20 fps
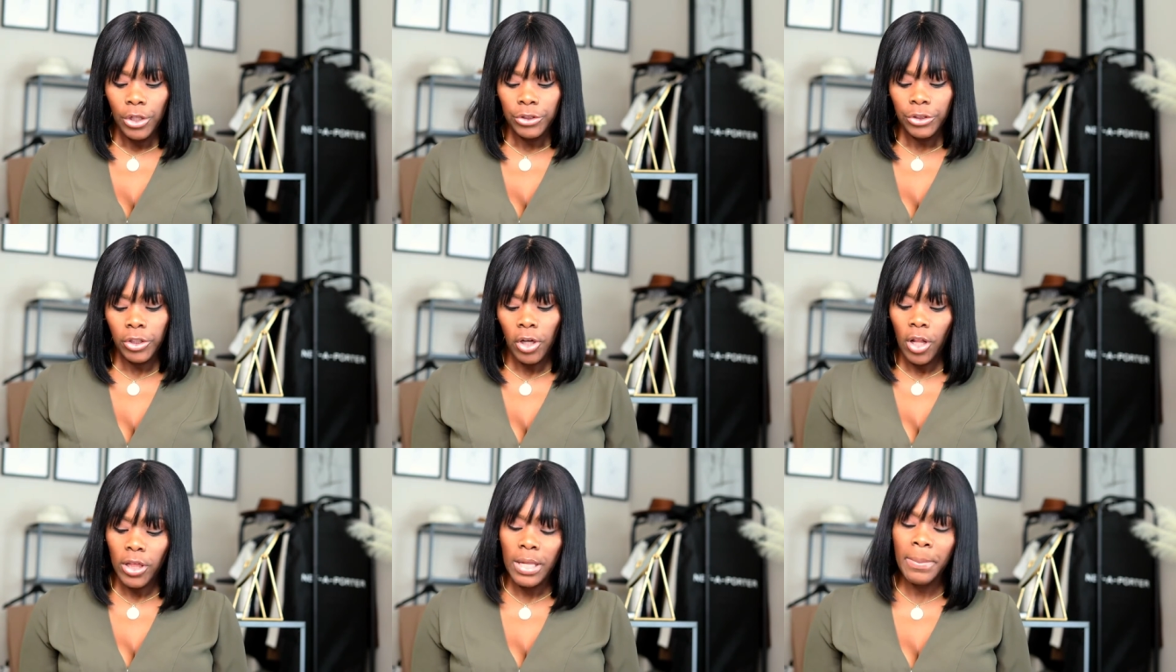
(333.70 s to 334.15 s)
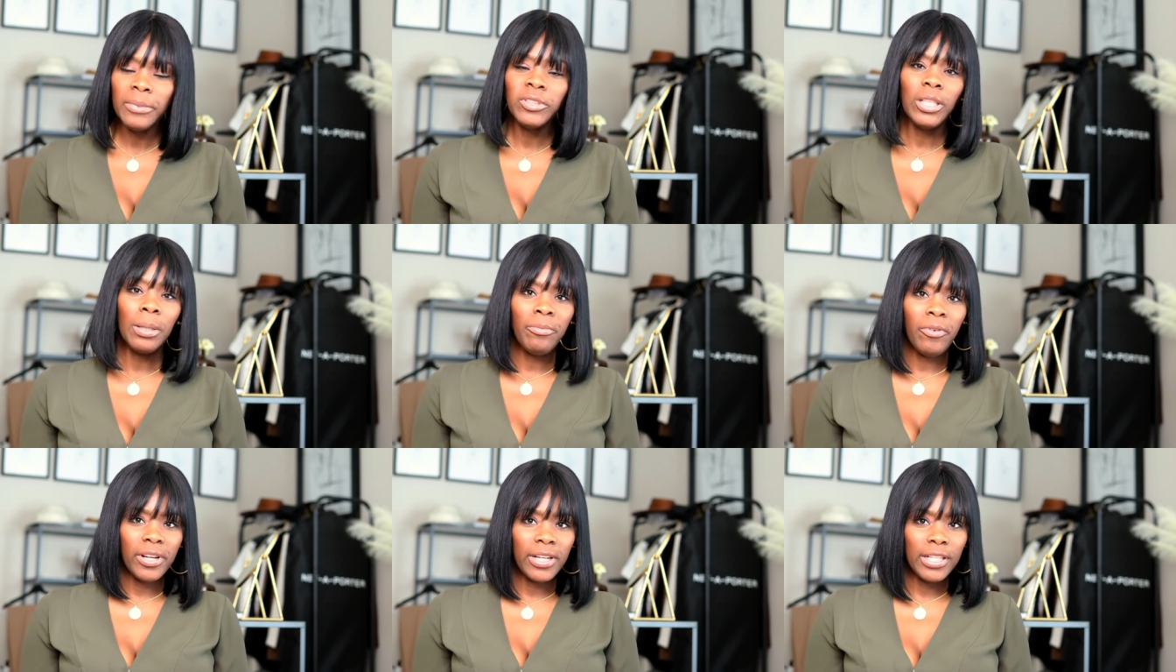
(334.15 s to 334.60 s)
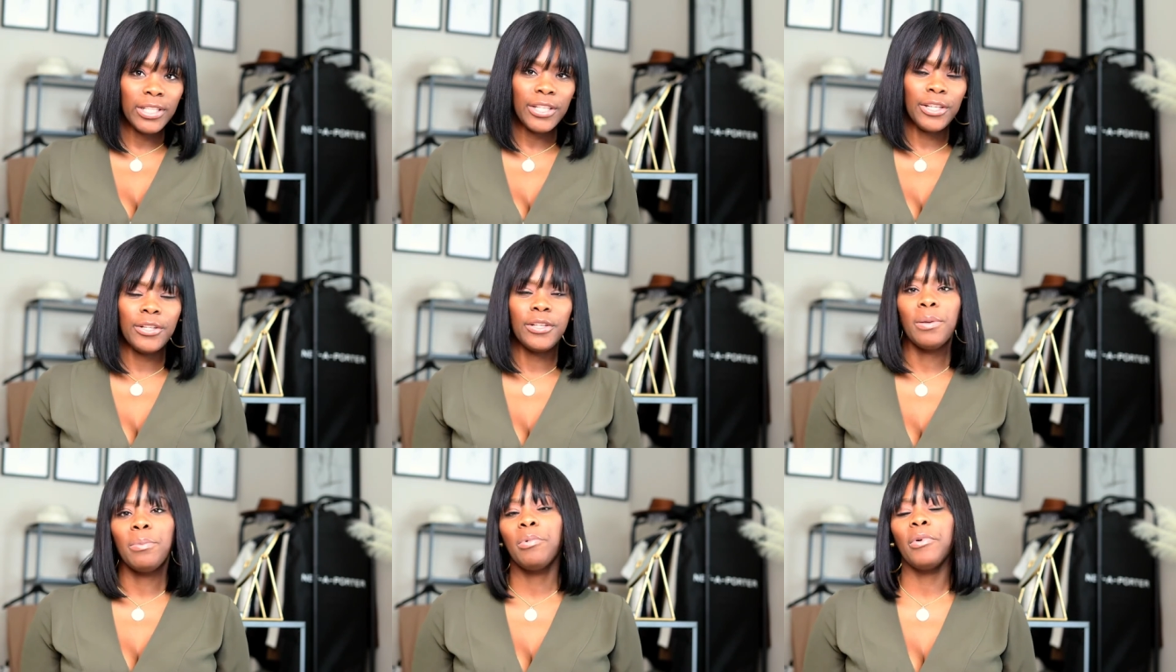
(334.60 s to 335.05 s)
So let me jump right
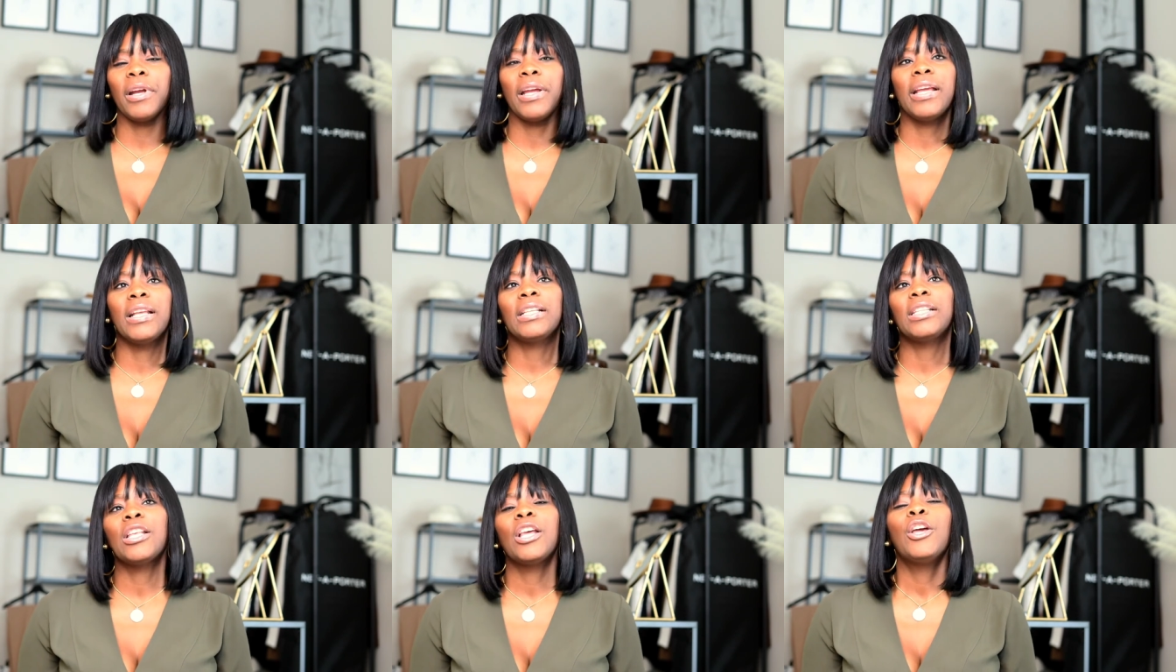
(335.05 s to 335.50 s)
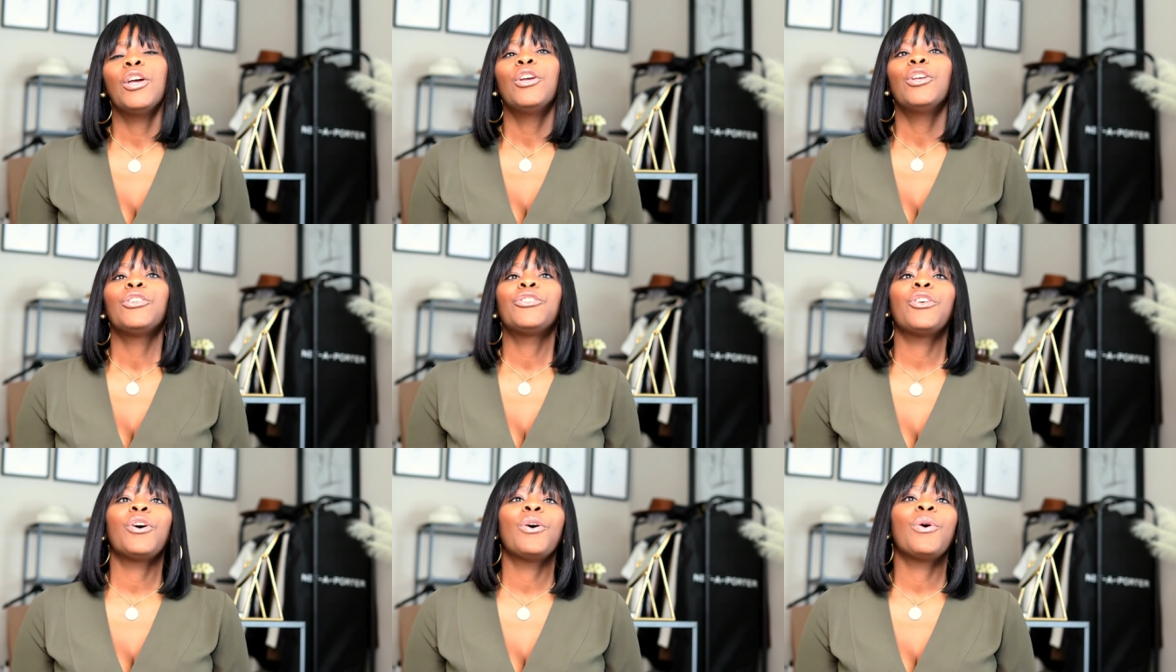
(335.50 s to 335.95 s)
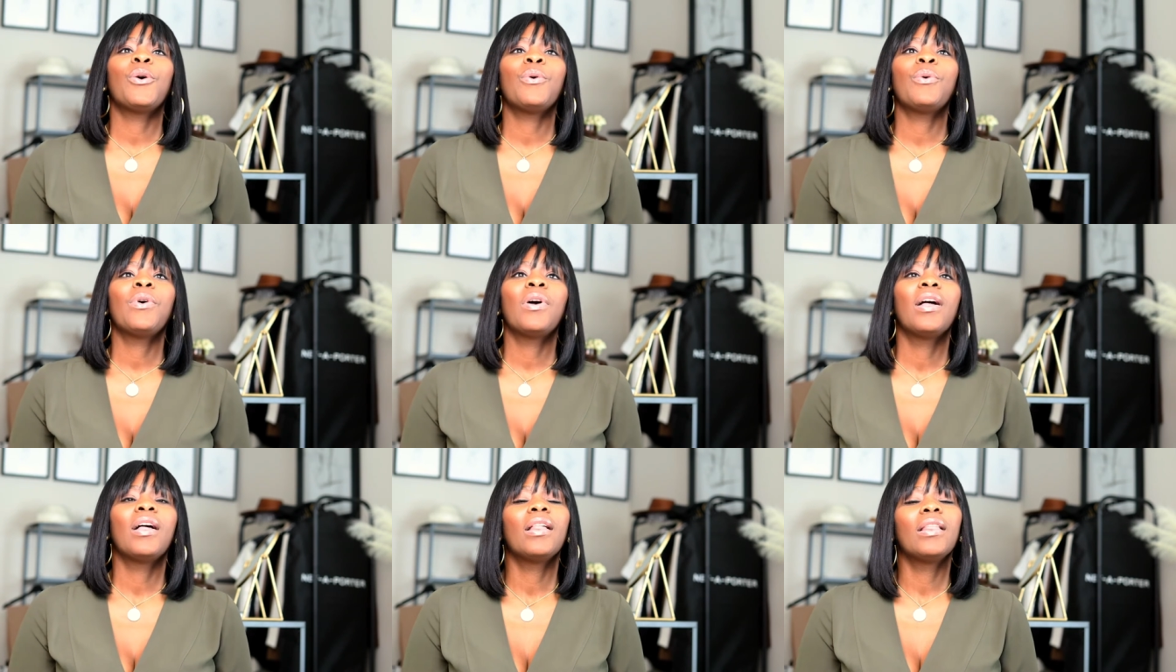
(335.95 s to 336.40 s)
into the brands.
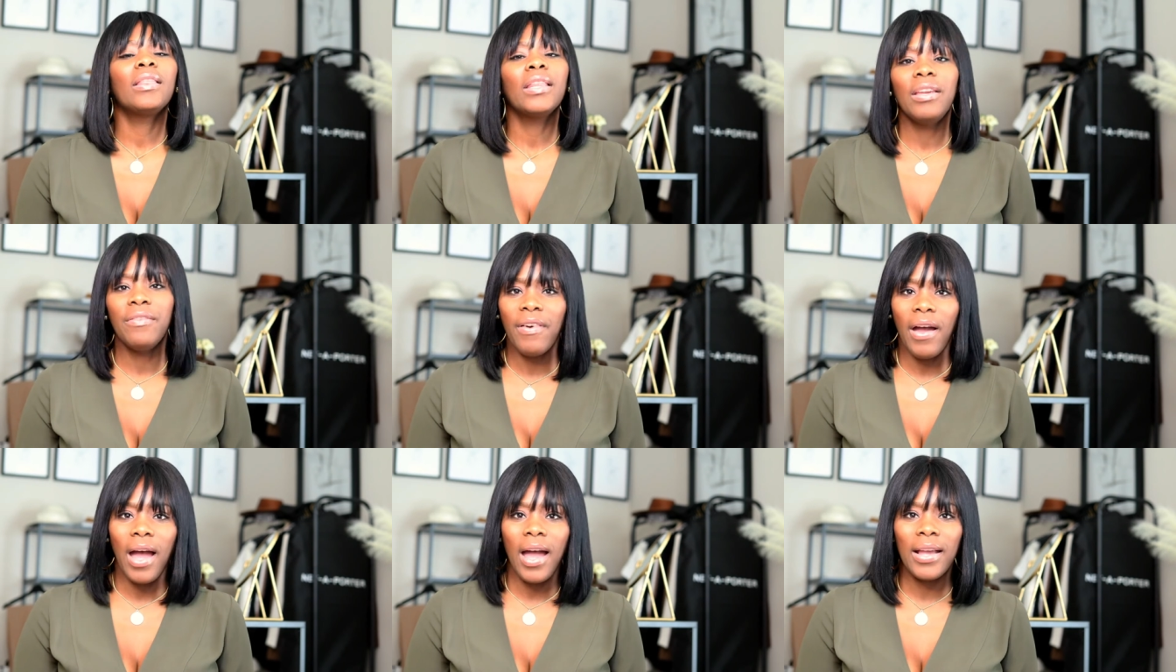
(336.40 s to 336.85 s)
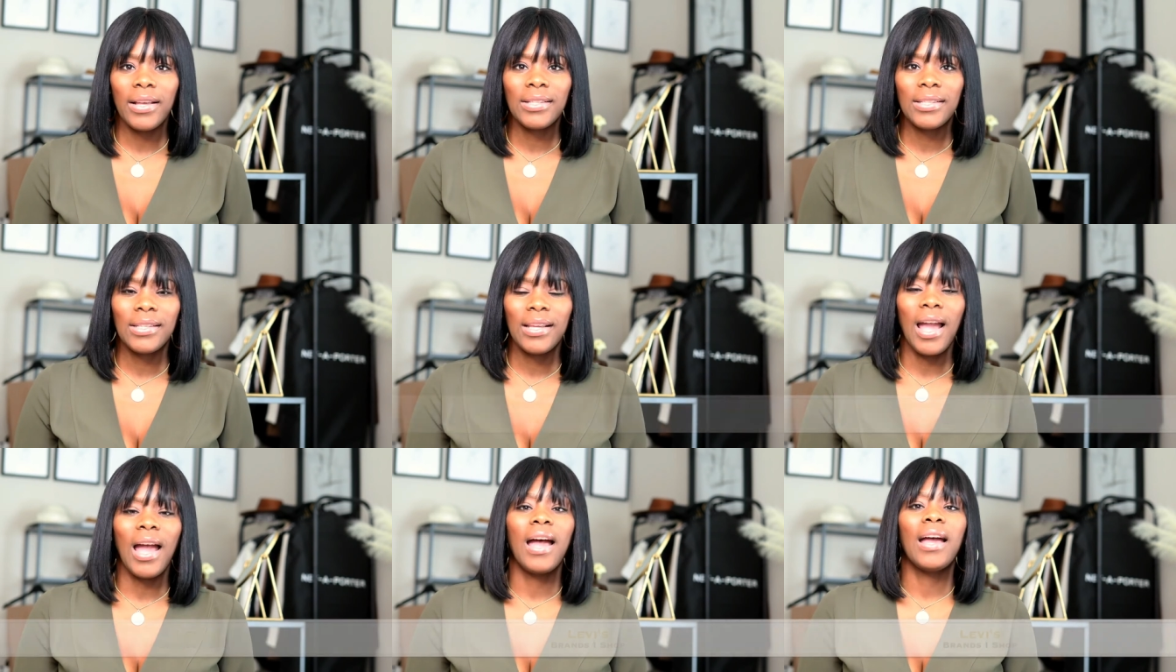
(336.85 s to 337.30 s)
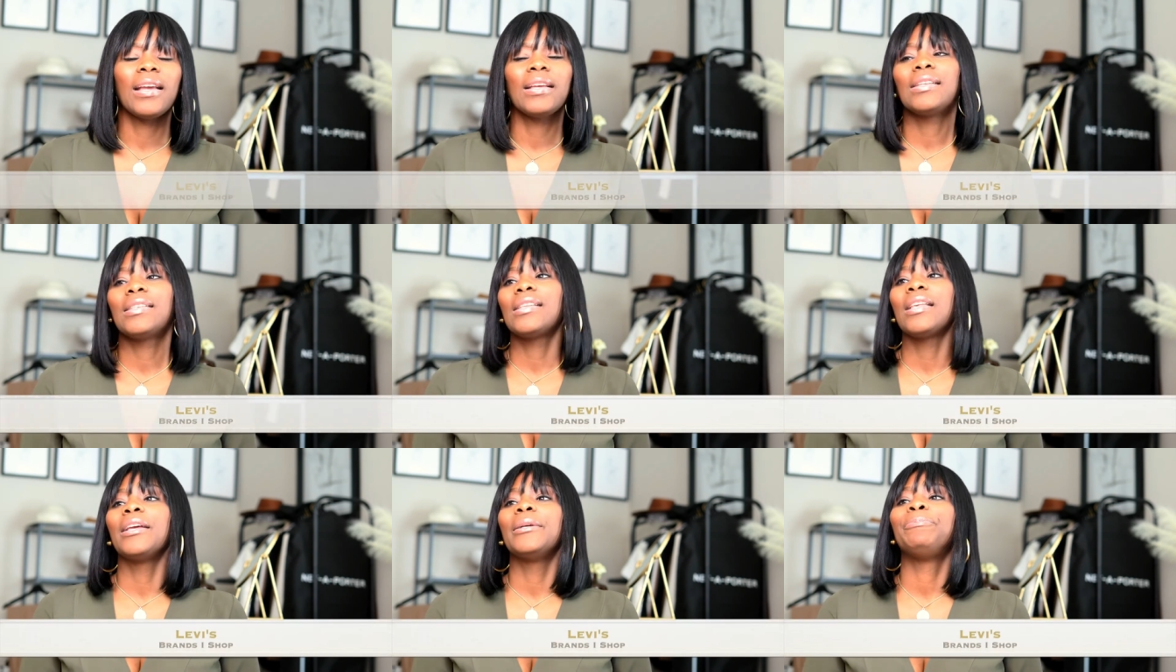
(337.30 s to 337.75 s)
So Levi's,
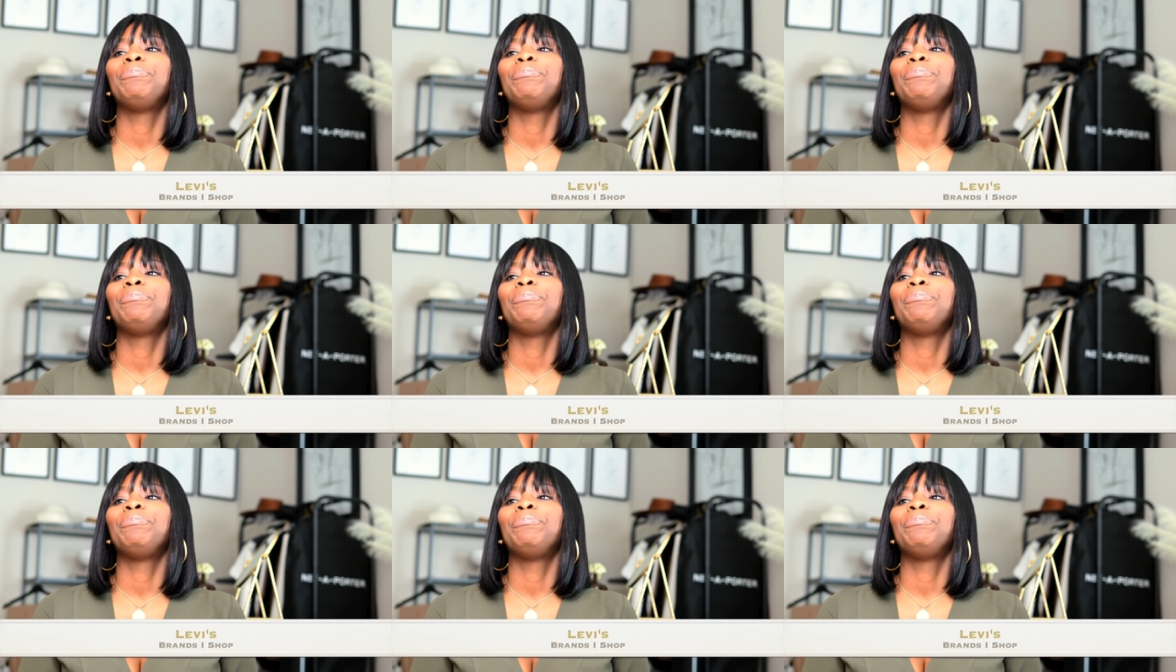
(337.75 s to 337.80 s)
guys.